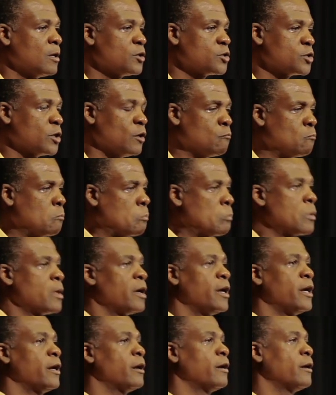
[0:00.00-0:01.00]

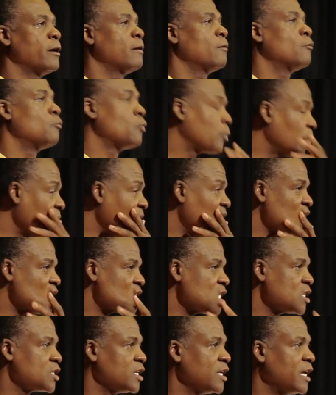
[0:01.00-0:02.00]
So we're playing the
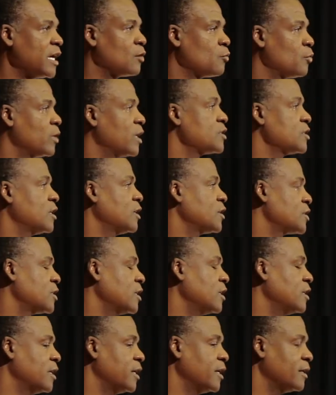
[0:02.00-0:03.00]
Cincinnati Reds on a
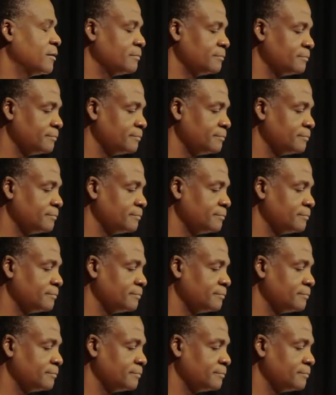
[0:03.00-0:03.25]
Sunday,